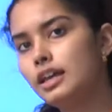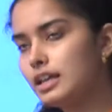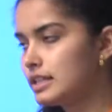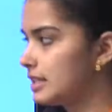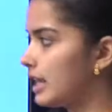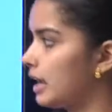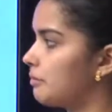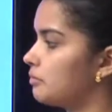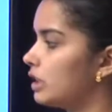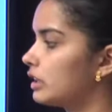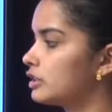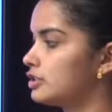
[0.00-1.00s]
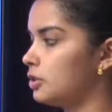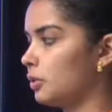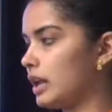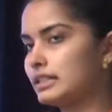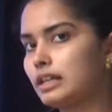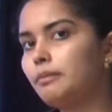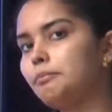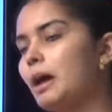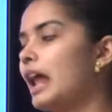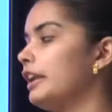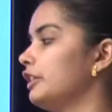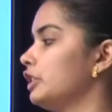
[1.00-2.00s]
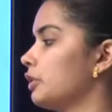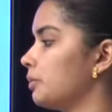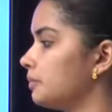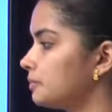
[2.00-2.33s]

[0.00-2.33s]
same. It is known as a palindrome.